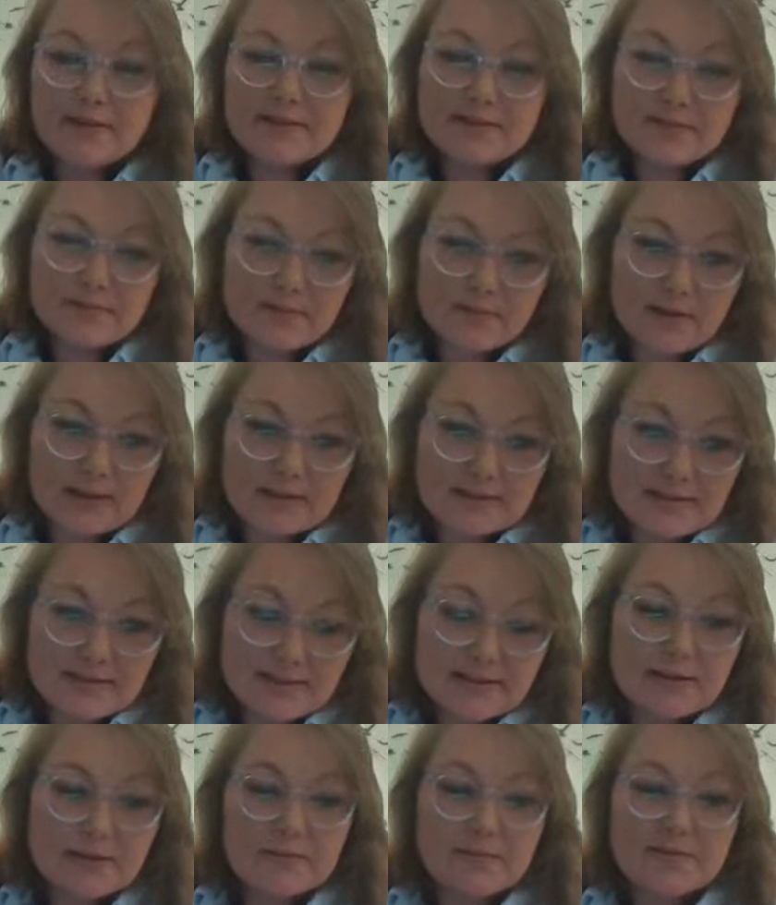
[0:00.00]
This
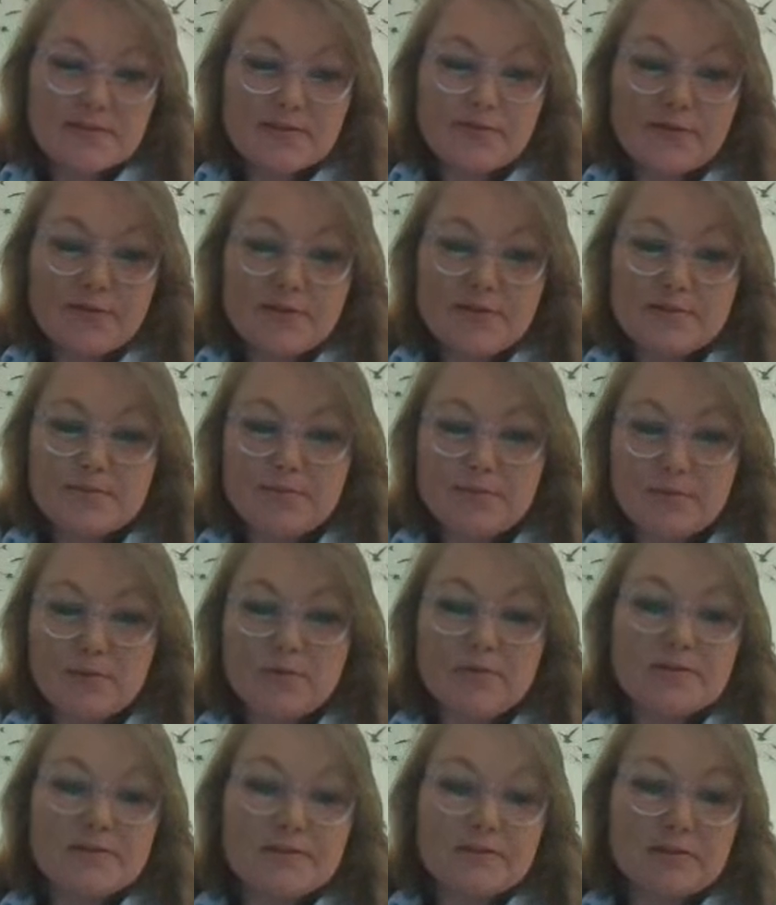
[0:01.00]
idea was first
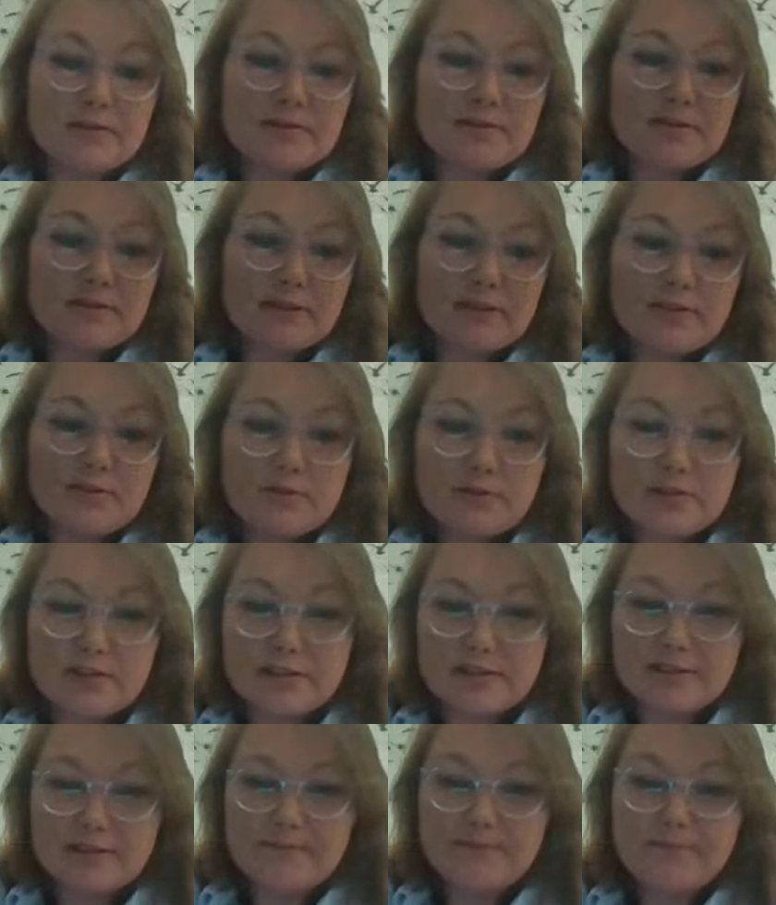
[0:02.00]
brought into
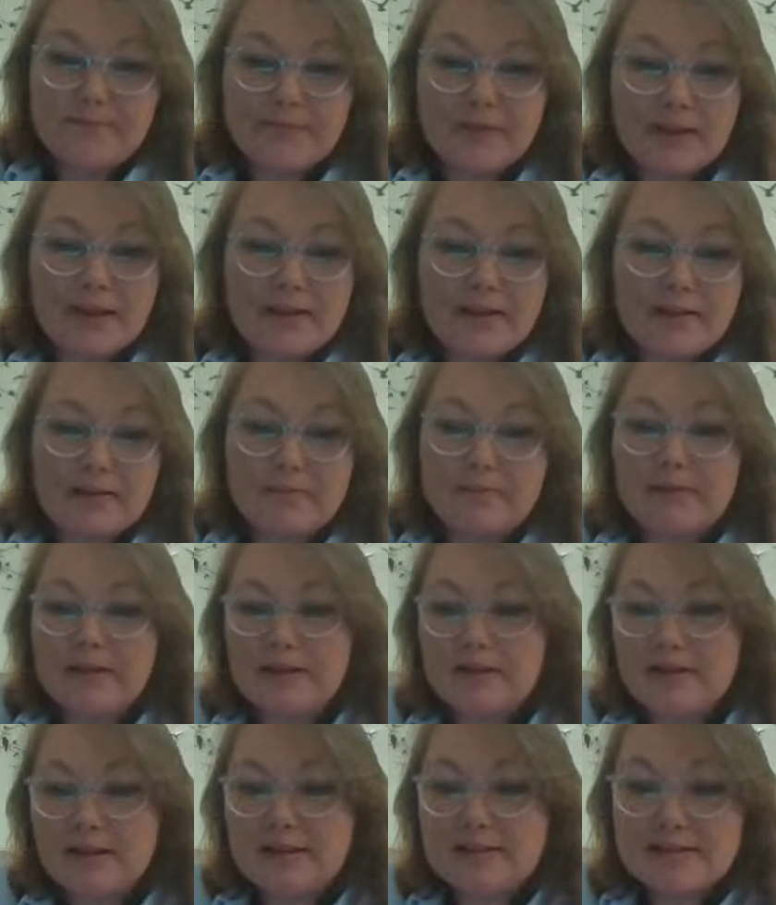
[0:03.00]
literature
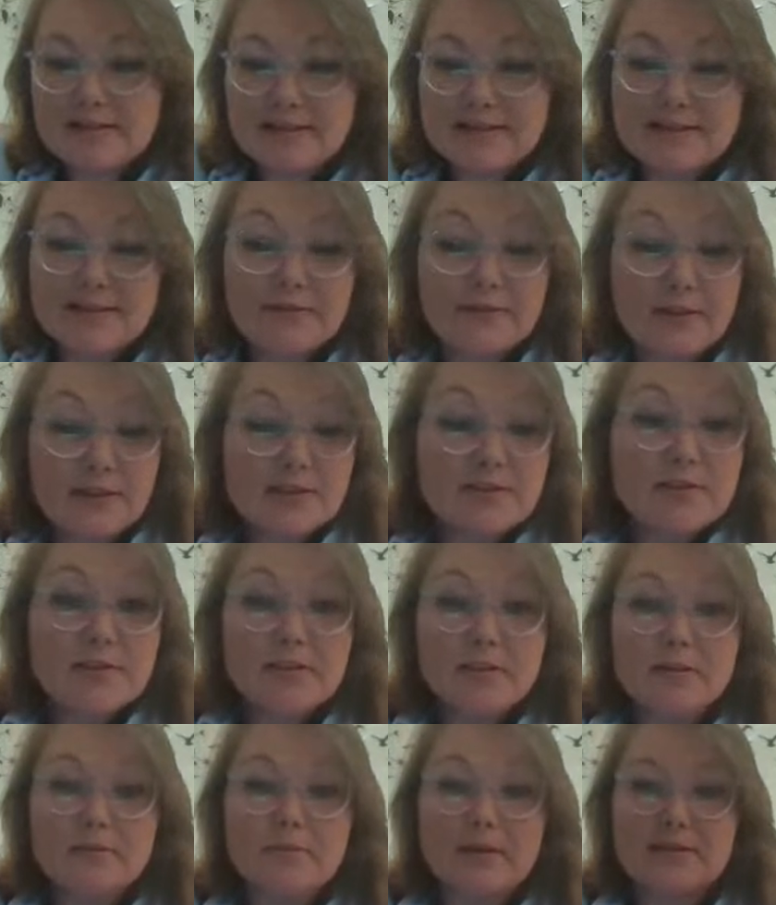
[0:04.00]
in
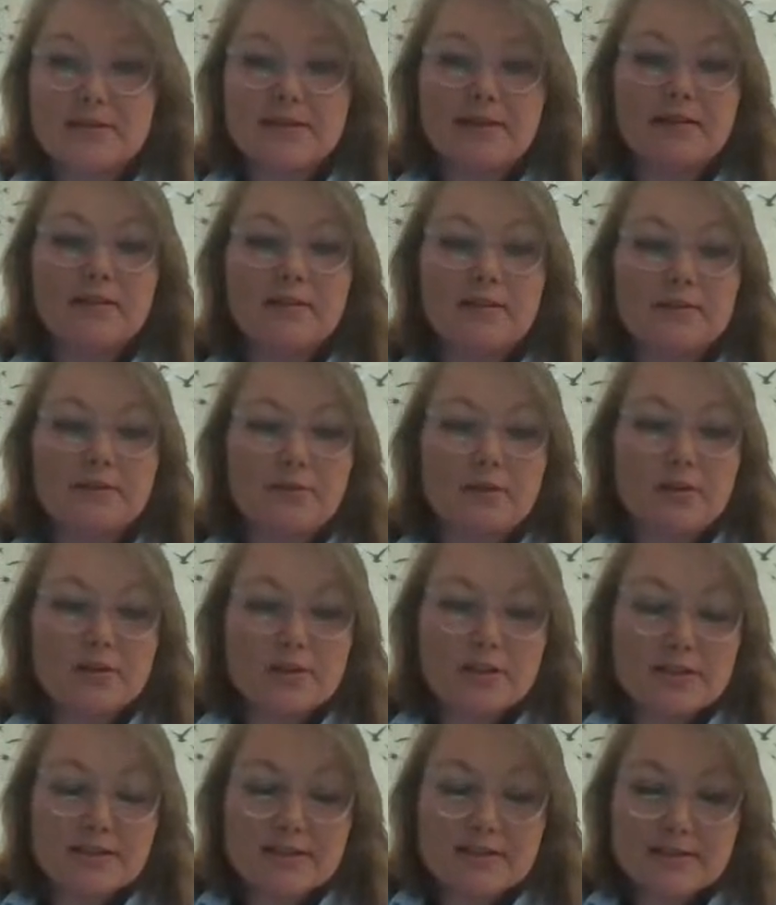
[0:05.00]
1972 by Dingle and
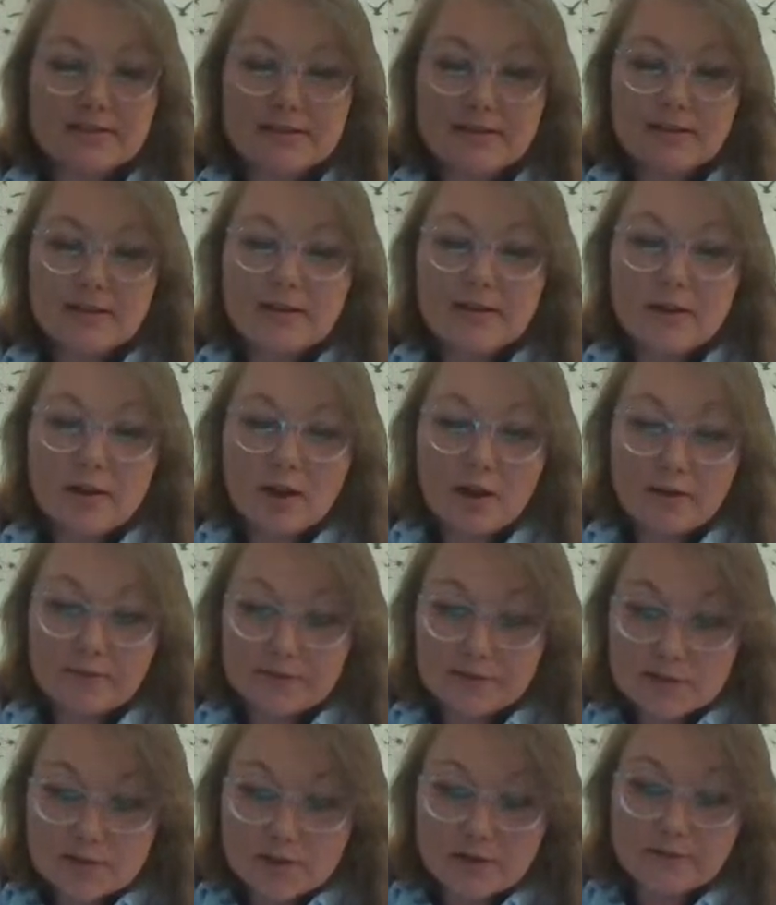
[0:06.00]
Rogers,
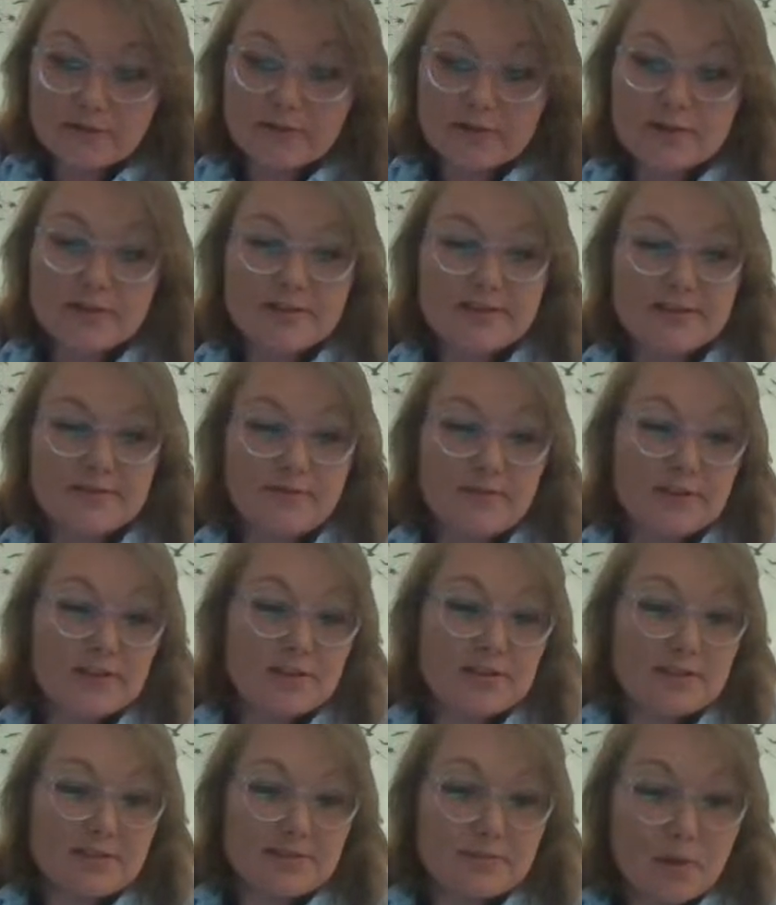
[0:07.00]
after John Rogers has
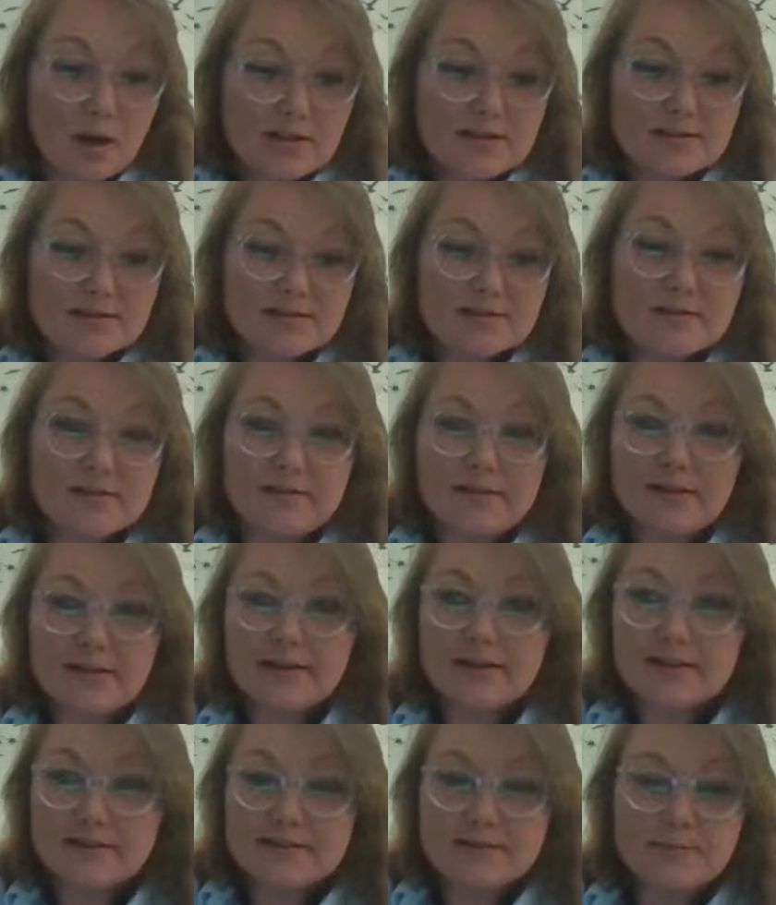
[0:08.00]
finished his master's on
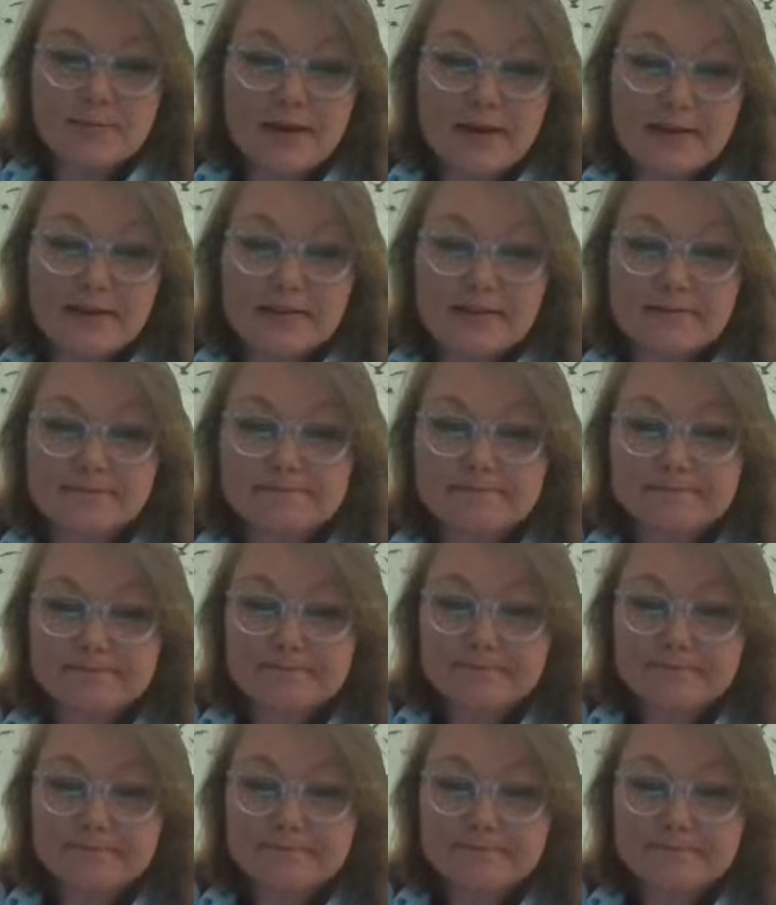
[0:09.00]
the Agulhas Bank.